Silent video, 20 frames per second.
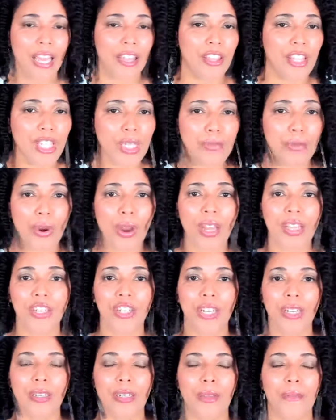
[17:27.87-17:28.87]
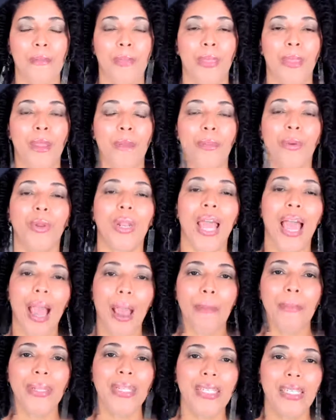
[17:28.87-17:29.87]
this project. But what
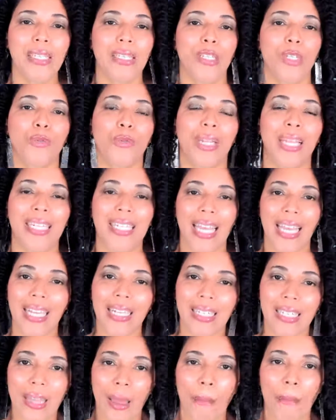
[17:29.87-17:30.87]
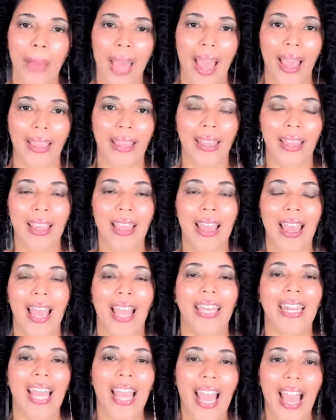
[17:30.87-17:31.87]
happens is when I take a step back
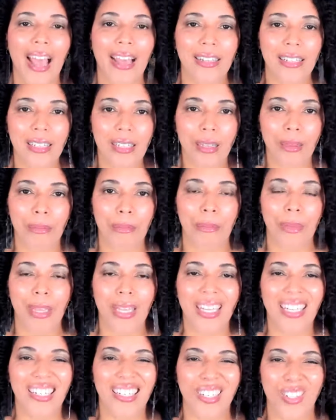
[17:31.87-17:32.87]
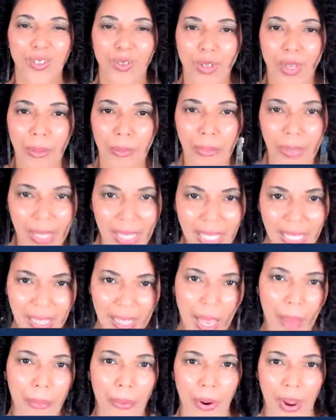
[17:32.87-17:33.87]
and I ask them, did you complete
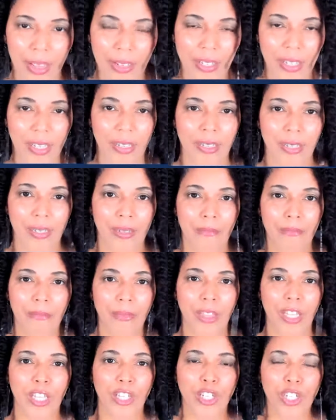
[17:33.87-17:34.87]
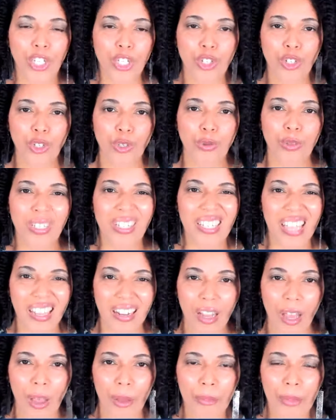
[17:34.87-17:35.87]
that process? Did you set
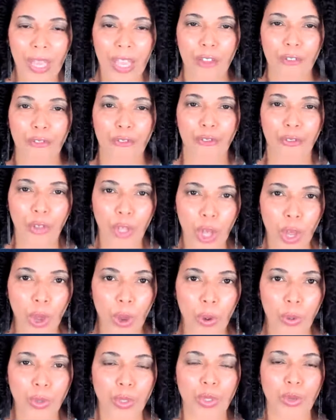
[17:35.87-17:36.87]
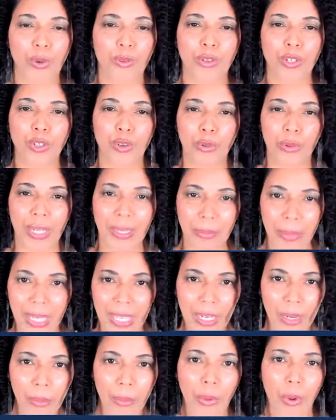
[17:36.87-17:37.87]
up a flow? So if it's a
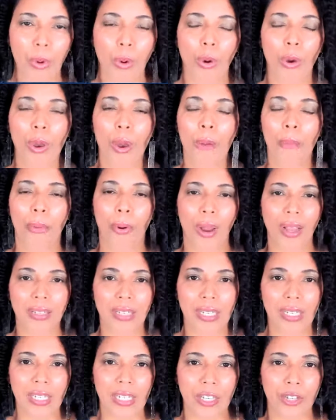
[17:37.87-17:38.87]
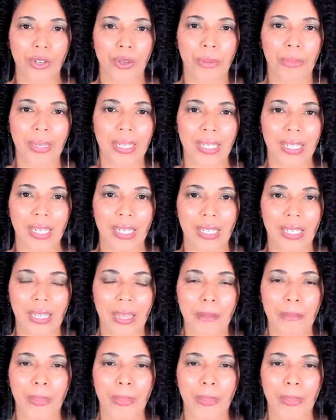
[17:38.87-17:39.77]
repeatable process in your business,